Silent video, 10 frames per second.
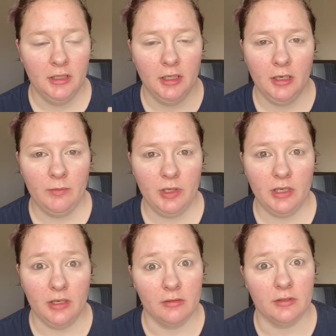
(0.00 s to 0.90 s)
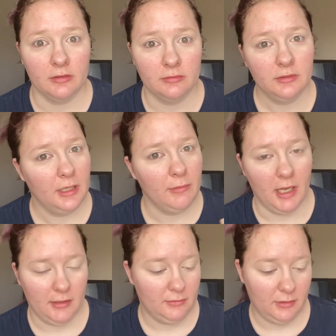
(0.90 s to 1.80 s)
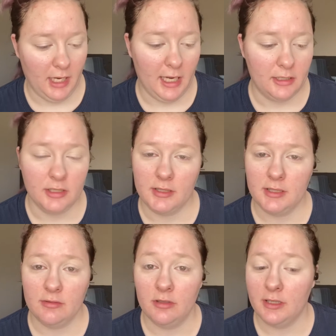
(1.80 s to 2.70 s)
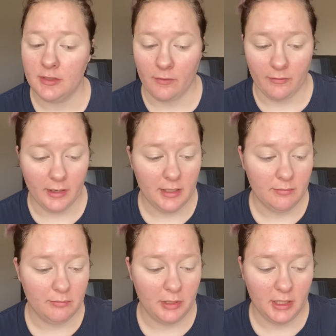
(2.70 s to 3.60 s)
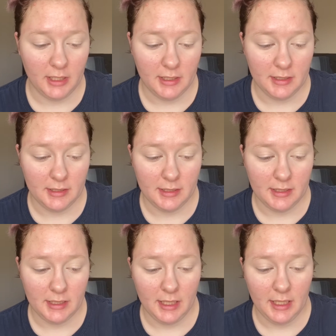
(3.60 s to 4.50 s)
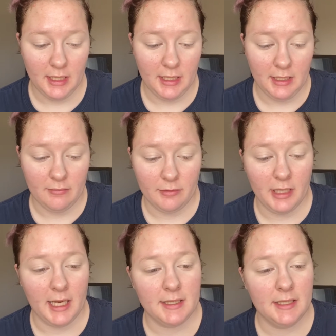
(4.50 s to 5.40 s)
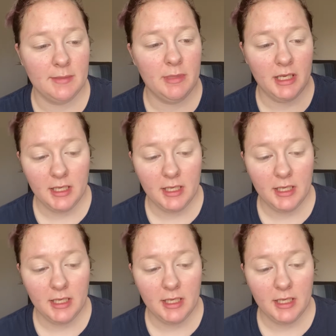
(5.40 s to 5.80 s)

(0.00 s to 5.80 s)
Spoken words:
a beauty guru. I'm not. I just do this for fun because it relaxes me